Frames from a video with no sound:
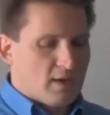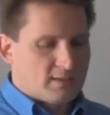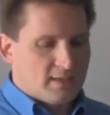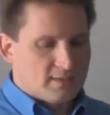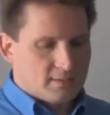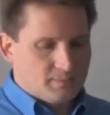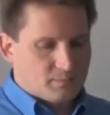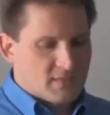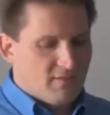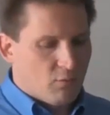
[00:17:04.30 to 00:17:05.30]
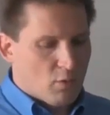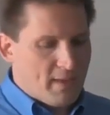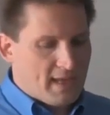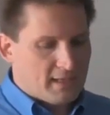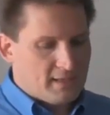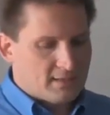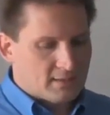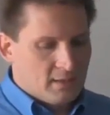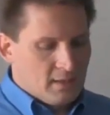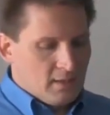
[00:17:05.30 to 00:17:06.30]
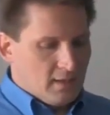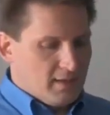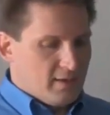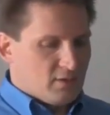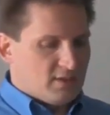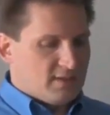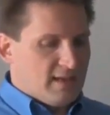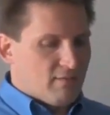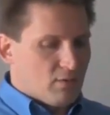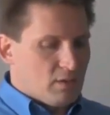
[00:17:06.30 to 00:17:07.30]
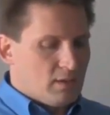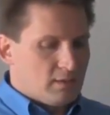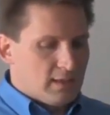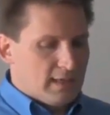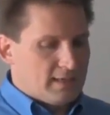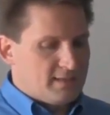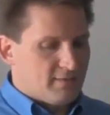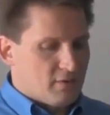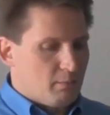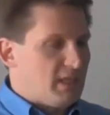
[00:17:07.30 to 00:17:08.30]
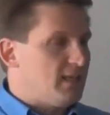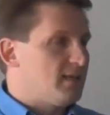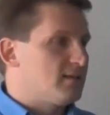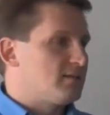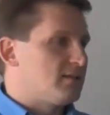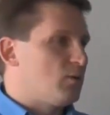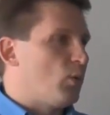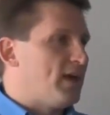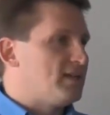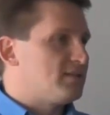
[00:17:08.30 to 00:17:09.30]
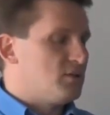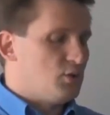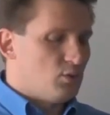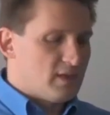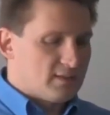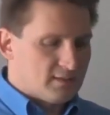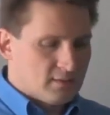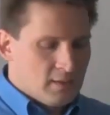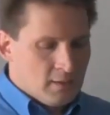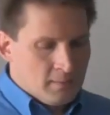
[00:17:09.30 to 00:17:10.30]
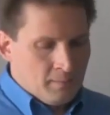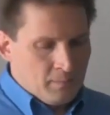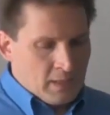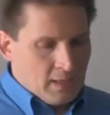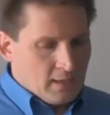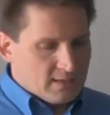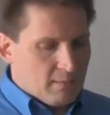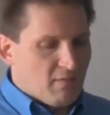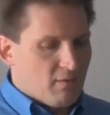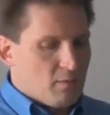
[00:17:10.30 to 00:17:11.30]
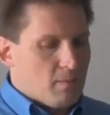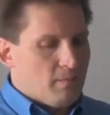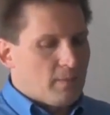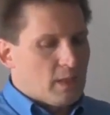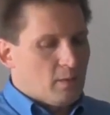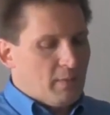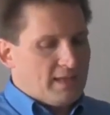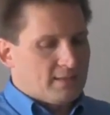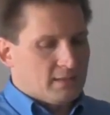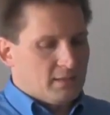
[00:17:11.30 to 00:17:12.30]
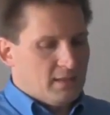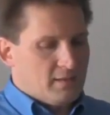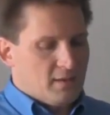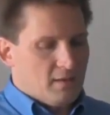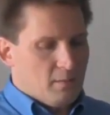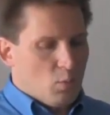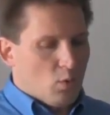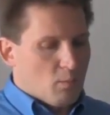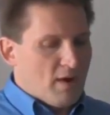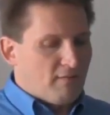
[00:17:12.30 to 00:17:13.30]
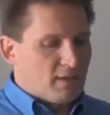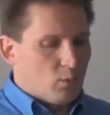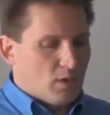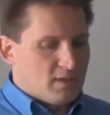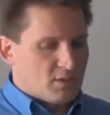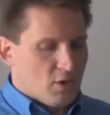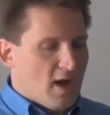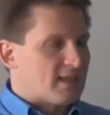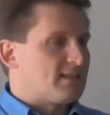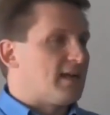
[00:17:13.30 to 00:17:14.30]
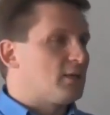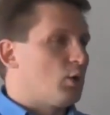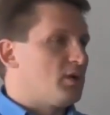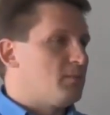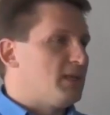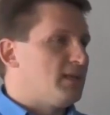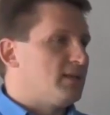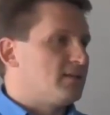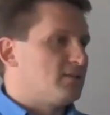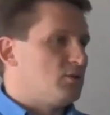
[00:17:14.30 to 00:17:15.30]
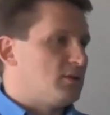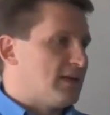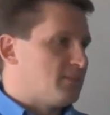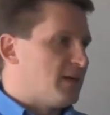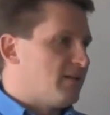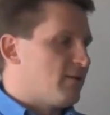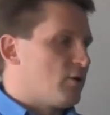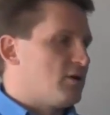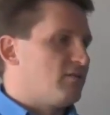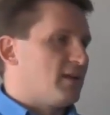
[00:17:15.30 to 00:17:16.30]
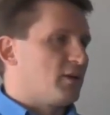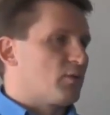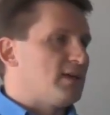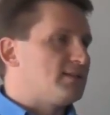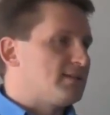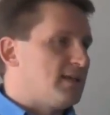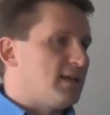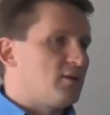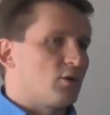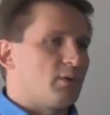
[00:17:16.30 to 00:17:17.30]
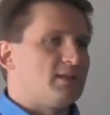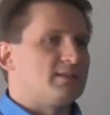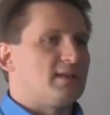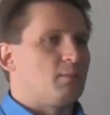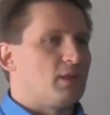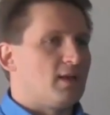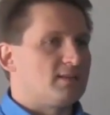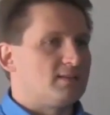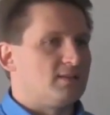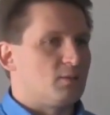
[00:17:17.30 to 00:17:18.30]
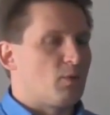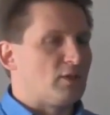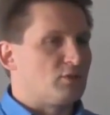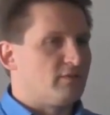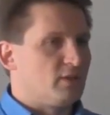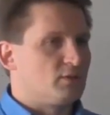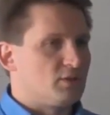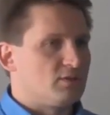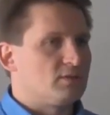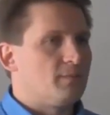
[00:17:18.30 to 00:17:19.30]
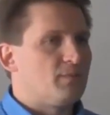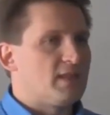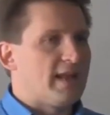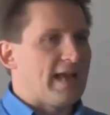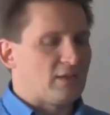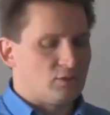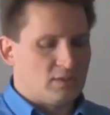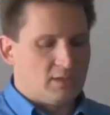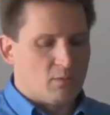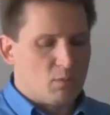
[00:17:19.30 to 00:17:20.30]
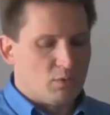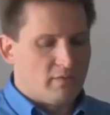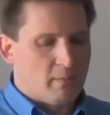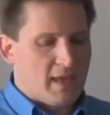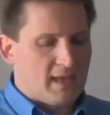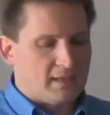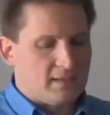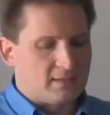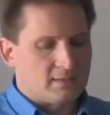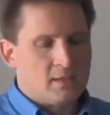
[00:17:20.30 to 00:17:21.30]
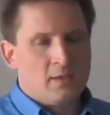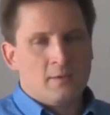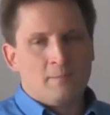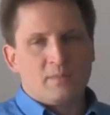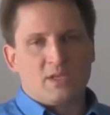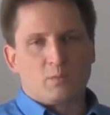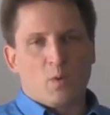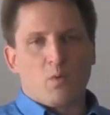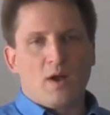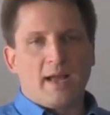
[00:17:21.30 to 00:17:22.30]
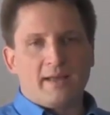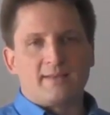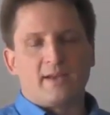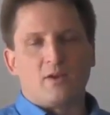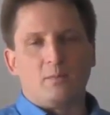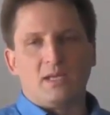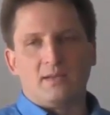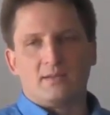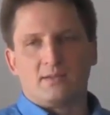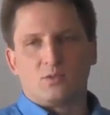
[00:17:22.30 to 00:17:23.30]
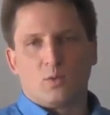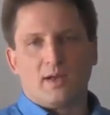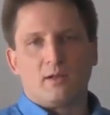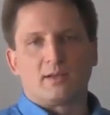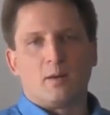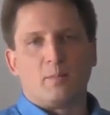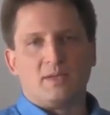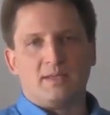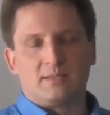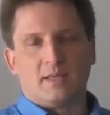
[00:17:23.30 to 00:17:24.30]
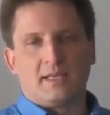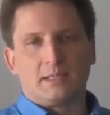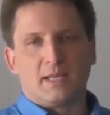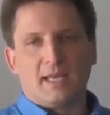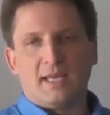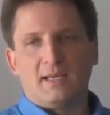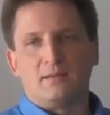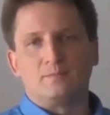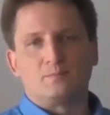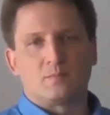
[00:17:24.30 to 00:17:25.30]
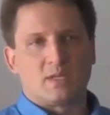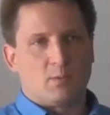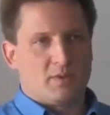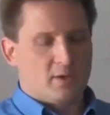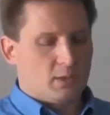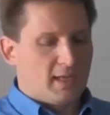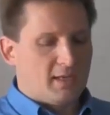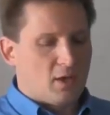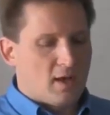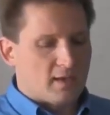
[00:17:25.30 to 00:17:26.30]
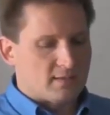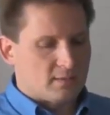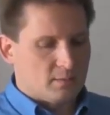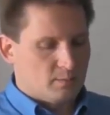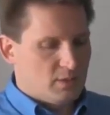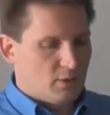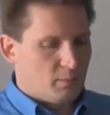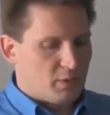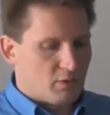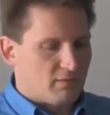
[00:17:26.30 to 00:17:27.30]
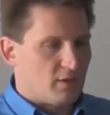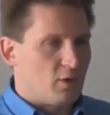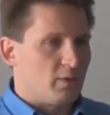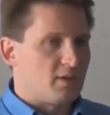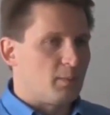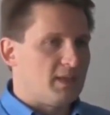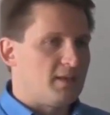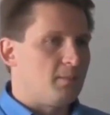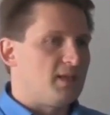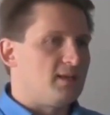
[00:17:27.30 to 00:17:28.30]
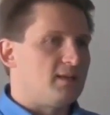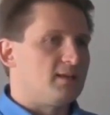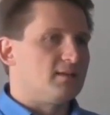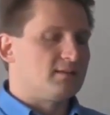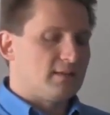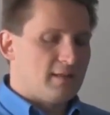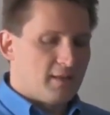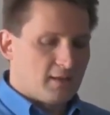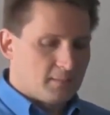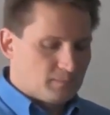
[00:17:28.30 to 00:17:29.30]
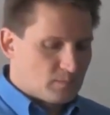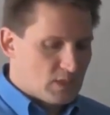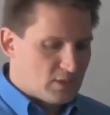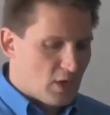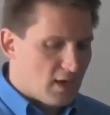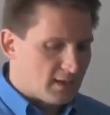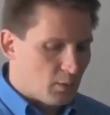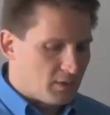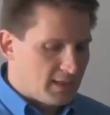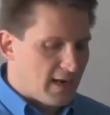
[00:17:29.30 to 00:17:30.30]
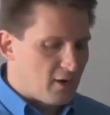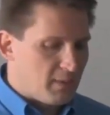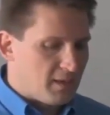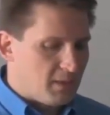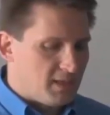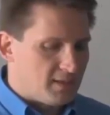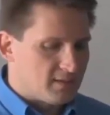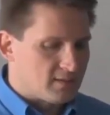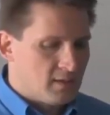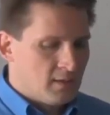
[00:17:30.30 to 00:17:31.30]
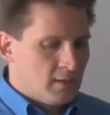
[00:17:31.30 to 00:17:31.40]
process for manganese, and there's several different media and ways to do this. Some of them, basically the more prevalent ones, are oxide coated media, and you guys might have heard of like green sand or green sand plus. These are pressure filters that actually remove the manganese. There's proprietary media as well. Companies like Lane with their Lanox, PureFlow with their PM medias, and I think Tonka with the Ironman media